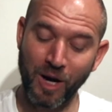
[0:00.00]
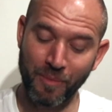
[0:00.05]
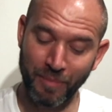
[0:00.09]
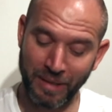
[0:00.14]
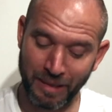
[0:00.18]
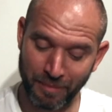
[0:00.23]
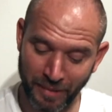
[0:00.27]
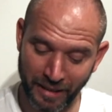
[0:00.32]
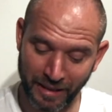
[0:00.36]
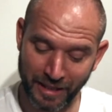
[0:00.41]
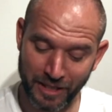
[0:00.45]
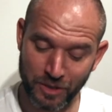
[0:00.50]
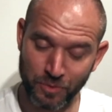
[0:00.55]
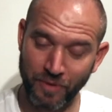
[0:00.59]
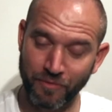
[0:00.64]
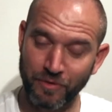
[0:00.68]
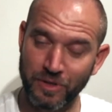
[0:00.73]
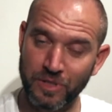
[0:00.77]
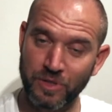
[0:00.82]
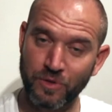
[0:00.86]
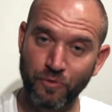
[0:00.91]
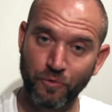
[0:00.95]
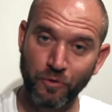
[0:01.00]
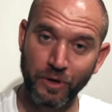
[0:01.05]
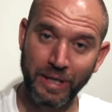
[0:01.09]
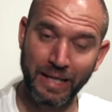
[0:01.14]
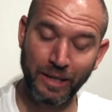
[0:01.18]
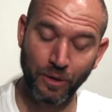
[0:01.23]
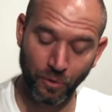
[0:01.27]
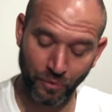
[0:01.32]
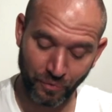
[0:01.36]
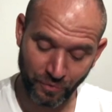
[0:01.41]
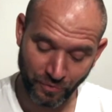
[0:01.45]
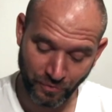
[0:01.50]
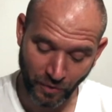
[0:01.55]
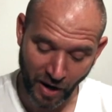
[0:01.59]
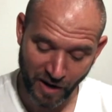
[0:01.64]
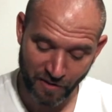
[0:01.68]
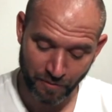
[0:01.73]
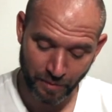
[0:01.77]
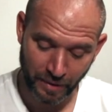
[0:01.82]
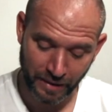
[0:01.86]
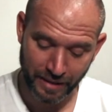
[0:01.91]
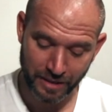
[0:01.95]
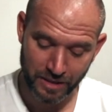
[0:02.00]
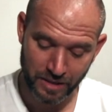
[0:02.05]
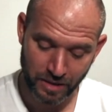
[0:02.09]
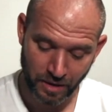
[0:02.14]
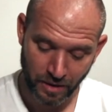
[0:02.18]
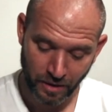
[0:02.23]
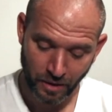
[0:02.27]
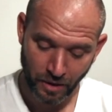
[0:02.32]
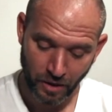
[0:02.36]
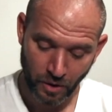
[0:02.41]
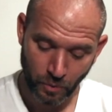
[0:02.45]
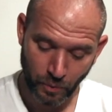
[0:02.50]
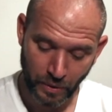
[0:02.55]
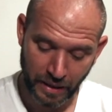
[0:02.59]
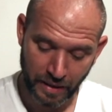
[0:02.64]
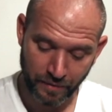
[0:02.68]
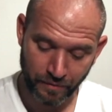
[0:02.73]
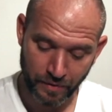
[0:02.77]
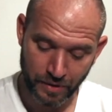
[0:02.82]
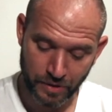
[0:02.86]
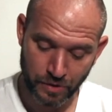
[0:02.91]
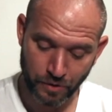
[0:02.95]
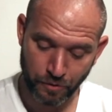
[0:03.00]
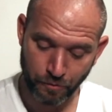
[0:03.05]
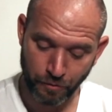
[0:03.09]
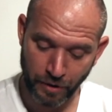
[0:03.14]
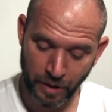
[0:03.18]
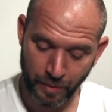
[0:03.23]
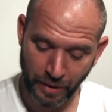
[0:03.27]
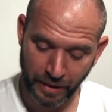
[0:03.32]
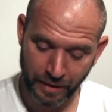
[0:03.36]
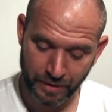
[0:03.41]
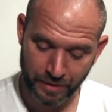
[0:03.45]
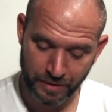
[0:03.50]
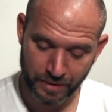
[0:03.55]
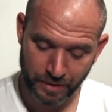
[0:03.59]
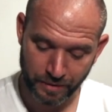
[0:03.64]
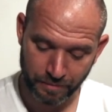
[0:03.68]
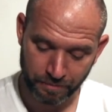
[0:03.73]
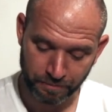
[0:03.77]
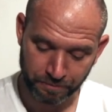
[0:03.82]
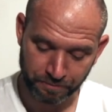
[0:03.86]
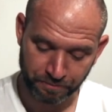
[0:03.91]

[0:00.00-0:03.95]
in minutes, whether it's 3 or 5 minutes. We'll leave it as 3 minutes.